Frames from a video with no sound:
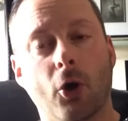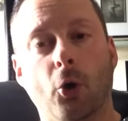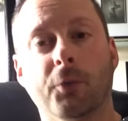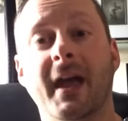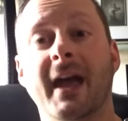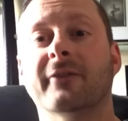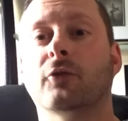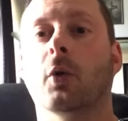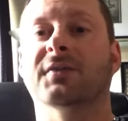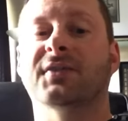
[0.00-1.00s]
gold, and, of
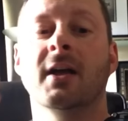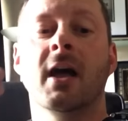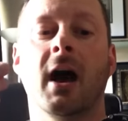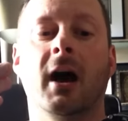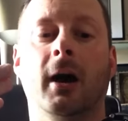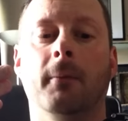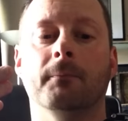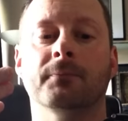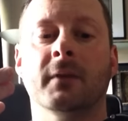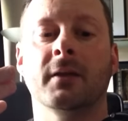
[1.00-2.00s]
course,
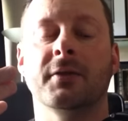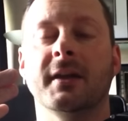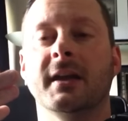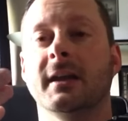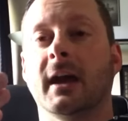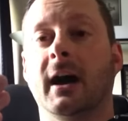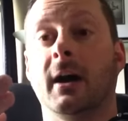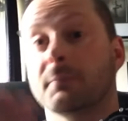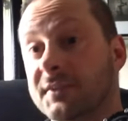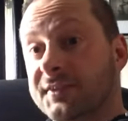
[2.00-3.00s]
um, the,
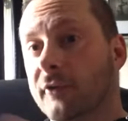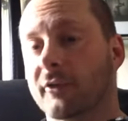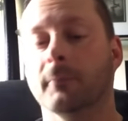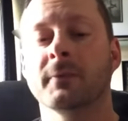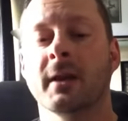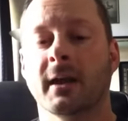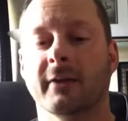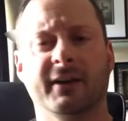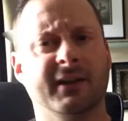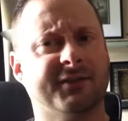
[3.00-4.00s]
uh, the silver,
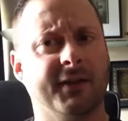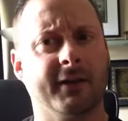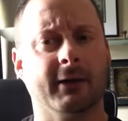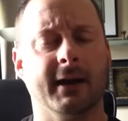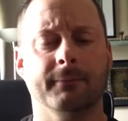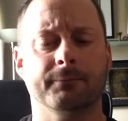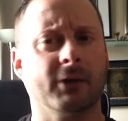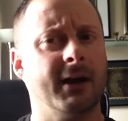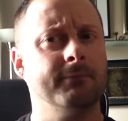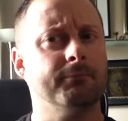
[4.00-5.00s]
if I didn't say that already,
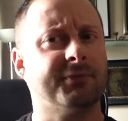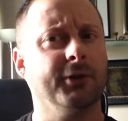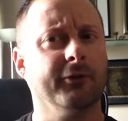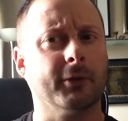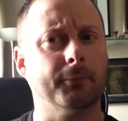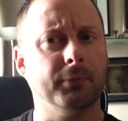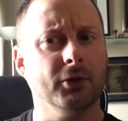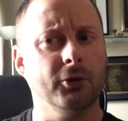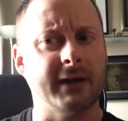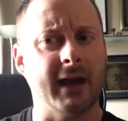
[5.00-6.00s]
right? Silver,
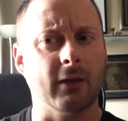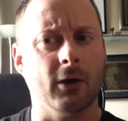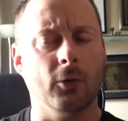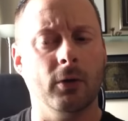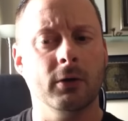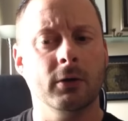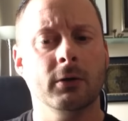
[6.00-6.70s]
blue, yellow,